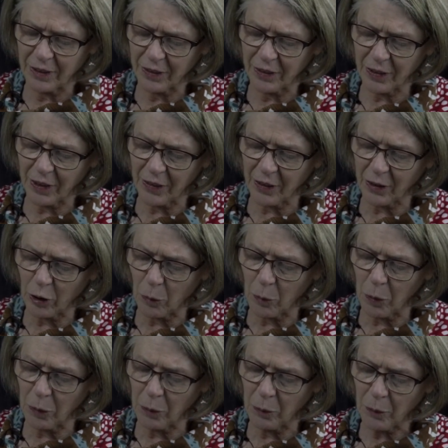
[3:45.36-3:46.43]
said the
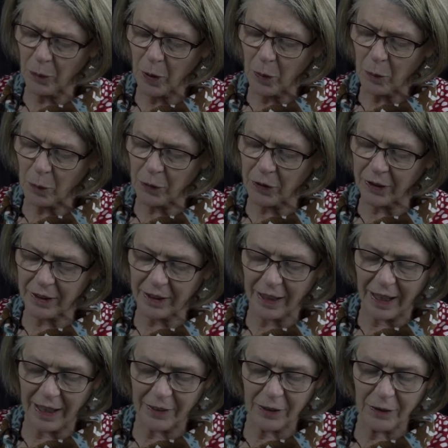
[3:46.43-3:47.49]
goblin, putting a
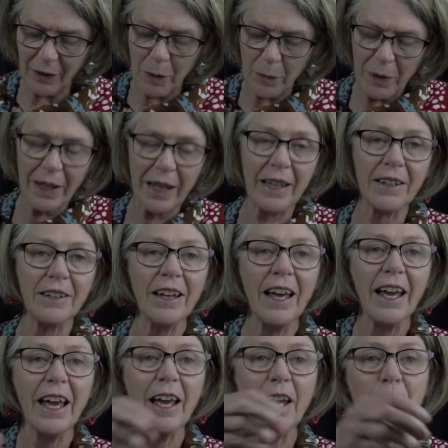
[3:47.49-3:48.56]
glass of lemonade
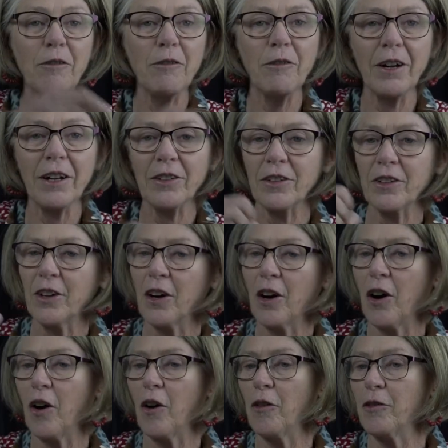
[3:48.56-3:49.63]
in front
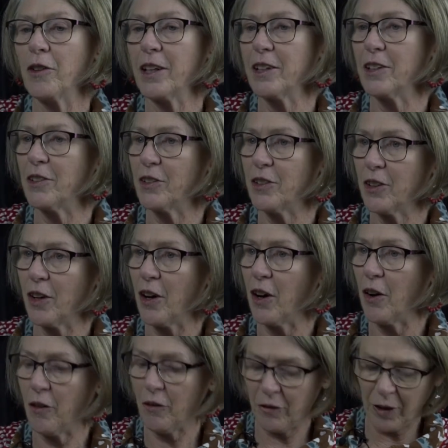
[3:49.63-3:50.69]
of each
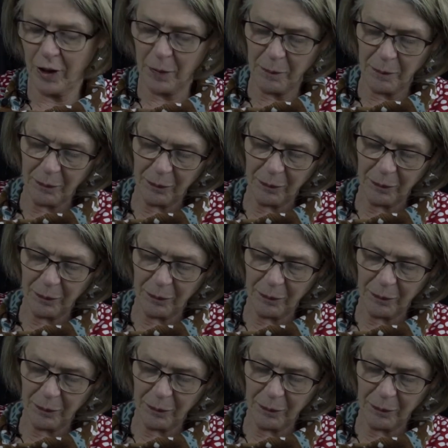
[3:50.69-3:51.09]
of them.